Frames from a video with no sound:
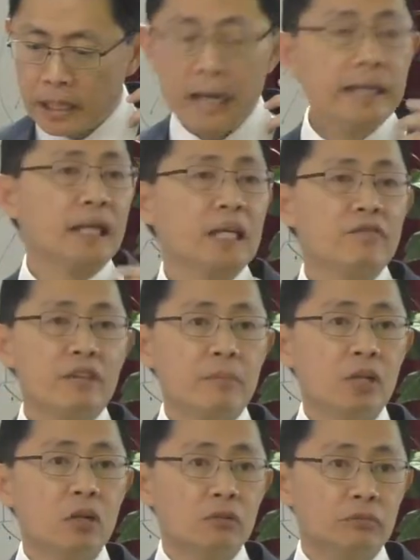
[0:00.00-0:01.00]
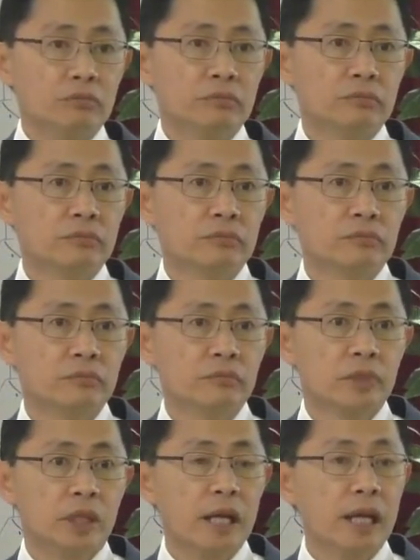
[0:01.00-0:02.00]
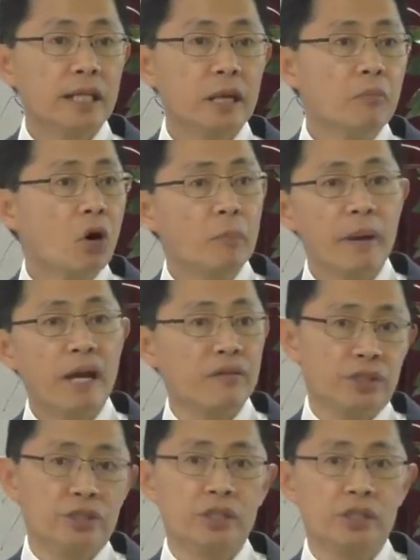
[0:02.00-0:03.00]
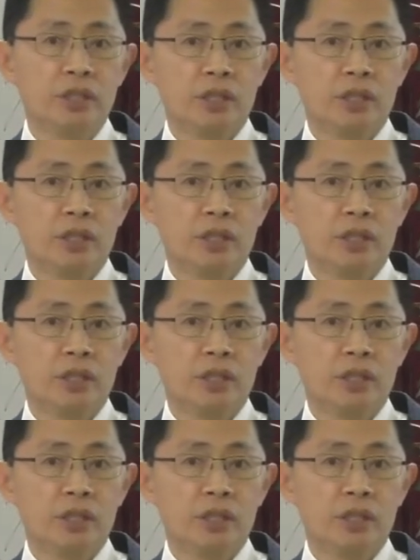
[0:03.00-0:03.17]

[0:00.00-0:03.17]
I can leave them alone and let them all perish.